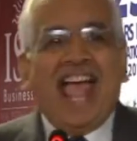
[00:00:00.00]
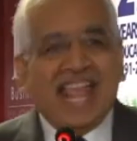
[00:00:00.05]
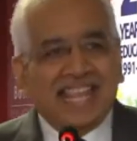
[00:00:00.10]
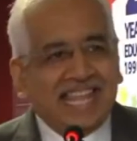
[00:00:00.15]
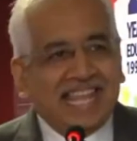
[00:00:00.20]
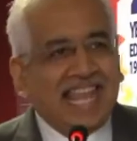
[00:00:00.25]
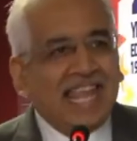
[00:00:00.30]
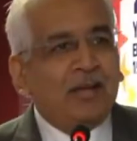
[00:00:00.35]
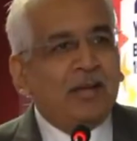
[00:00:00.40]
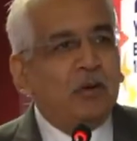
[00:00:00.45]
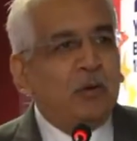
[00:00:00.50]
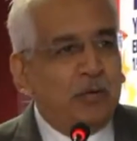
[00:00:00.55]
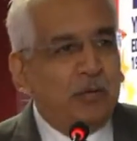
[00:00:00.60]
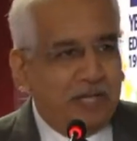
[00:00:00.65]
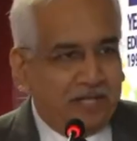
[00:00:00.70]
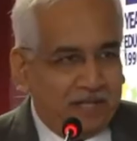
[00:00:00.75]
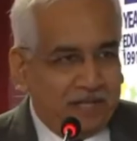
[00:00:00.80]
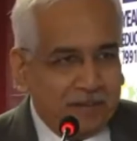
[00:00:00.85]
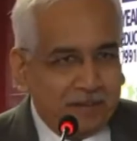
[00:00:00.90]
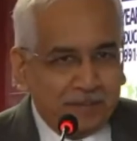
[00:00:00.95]
And then I
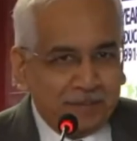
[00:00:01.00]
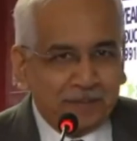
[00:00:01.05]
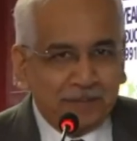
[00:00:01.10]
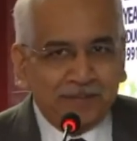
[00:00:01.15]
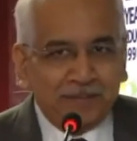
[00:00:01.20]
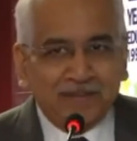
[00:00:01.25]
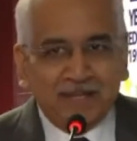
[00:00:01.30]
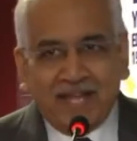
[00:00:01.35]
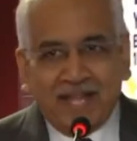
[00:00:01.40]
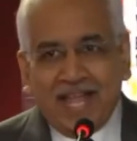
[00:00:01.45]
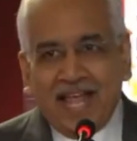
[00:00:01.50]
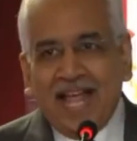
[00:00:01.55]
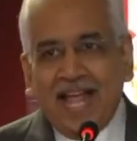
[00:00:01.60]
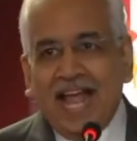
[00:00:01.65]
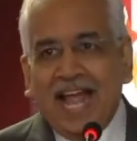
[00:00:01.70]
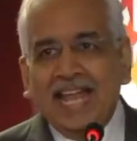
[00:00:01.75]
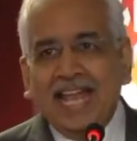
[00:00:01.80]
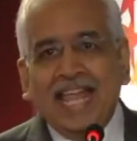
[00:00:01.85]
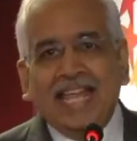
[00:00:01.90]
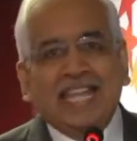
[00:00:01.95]
Googled.
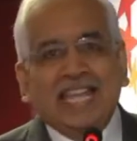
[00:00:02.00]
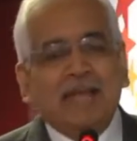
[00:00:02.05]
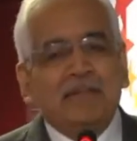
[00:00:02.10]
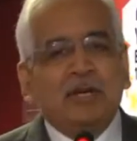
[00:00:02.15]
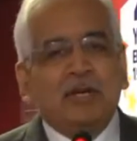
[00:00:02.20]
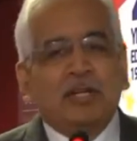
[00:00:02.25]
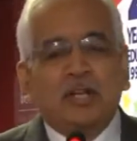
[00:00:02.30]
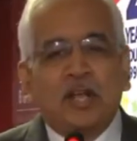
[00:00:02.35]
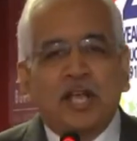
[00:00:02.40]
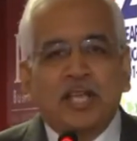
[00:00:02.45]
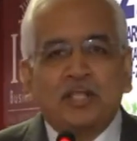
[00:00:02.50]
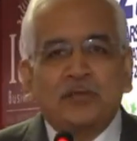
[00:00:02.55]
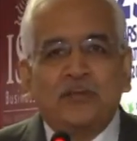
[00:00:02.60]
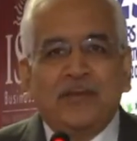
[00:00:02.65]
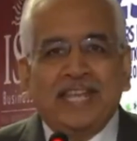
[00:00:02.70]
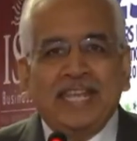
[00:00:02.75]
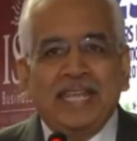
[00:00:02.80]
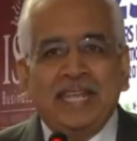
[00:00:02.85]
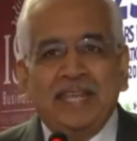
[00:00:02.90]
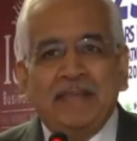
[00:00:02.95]
And I came across
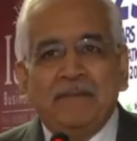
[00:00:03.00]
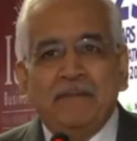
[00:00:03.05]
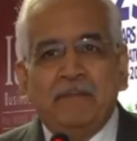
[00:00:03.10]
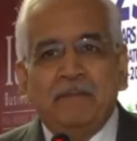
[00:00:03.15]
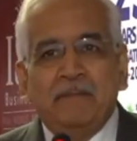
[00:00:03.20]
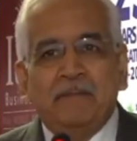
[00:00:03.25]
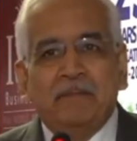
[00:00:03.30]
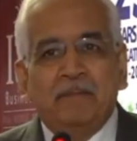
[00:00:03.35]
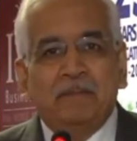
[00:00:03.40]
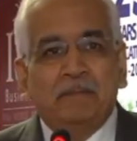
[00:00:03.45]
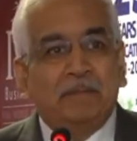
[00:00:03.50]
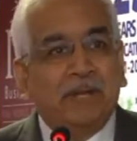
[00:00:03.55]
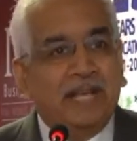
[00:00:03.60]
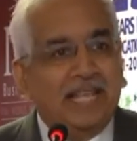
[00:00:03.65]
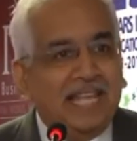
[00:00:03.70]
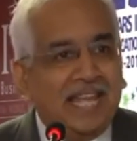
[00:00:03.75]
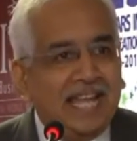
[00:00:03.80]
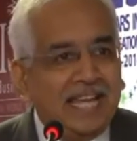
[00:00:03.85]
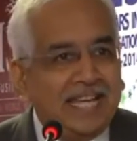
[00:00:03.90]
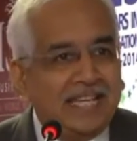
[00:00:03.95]
very
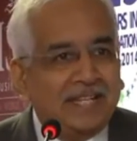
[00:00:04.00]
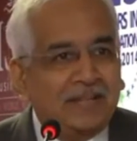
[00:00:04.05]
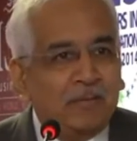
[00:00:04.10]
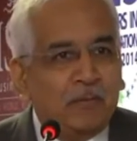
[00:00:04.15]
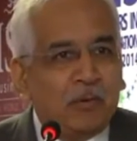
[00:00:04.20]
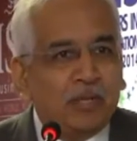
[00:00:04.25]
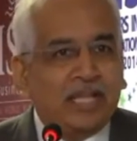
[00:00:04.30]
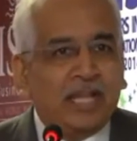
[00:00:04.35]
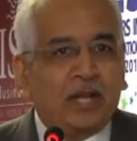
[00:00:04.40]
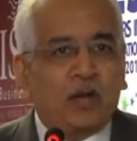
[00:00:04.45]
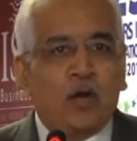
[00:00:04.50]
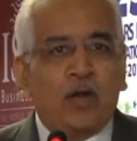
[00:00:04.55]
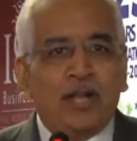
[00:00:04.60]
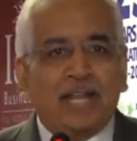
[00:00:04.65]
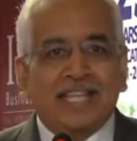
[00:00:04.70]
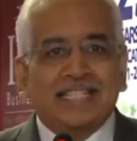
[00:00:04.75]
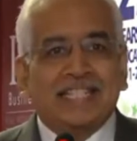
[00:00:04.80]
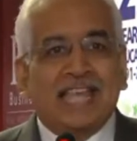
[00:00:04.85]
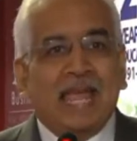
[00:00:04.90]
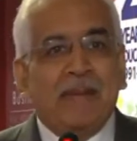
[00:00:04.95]
brilliant, what they
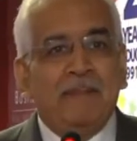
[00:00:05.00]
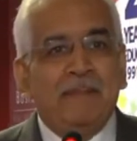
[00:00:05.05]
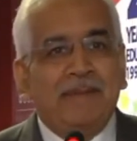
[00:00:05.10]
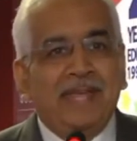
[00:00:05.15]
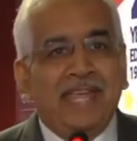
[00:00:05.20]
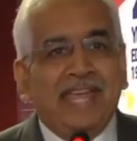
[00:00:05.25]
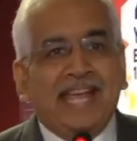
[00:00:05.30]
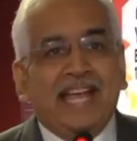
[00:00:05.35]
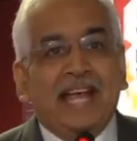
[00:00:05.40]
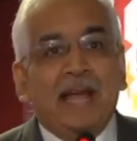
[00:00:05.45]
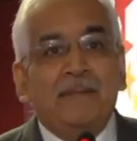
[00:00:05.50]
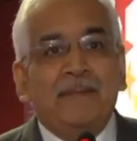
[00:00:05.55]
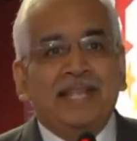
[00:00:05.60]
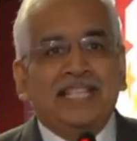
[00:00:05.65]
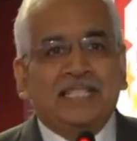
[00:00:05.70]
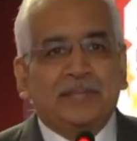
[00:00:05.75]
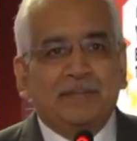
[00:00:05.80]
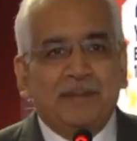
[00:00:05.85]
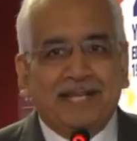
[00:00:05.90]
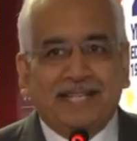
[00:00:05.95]
call as MBA
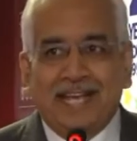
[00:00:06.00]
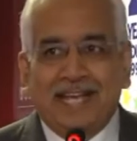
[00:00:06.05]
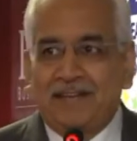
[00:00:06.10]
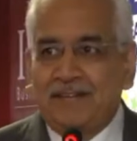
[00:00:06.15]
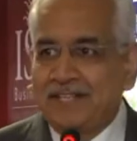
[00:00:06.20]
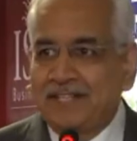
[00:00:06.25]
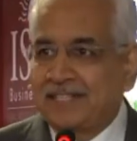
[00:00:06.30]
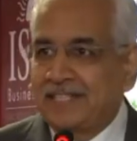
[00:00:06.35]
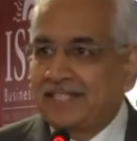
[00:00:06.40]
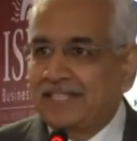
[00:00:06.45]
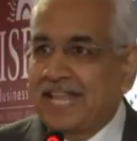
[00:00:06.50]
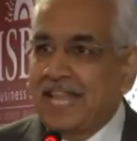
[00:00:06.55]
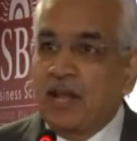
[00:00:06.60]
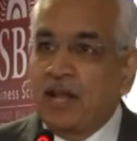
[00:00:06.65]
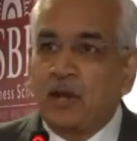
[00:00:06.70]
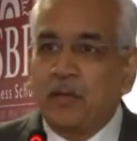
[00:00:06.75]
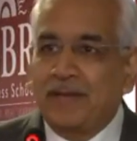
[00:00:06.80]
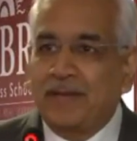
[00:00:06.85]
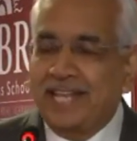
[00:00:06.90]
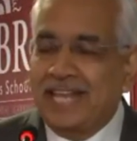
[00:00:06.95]
commencement addresses, and
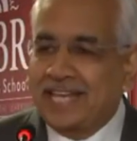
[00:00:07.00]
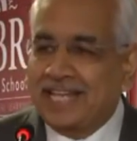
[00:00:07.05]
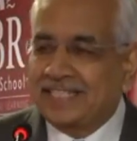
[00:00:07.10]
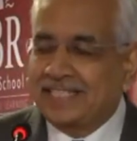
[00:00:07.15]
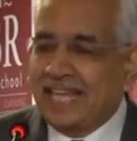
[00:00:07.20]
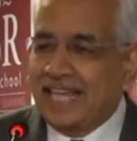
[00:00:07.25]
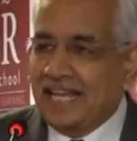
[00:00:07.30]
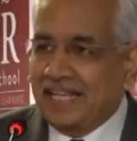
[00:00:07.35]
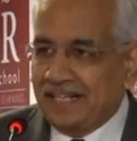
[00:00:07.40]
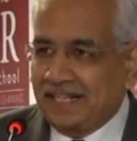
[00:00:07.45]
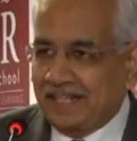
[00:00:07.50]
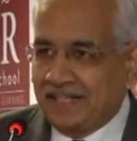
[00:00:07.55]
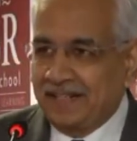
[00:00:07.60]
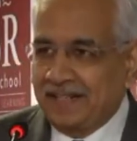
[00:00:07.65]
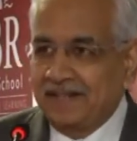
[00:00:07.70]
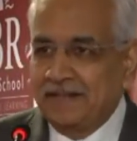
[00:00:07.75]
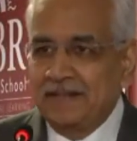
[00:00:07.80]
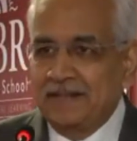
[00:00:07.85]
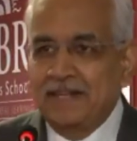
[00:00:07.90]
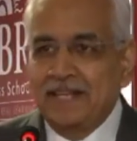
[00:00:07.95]
I got very excited.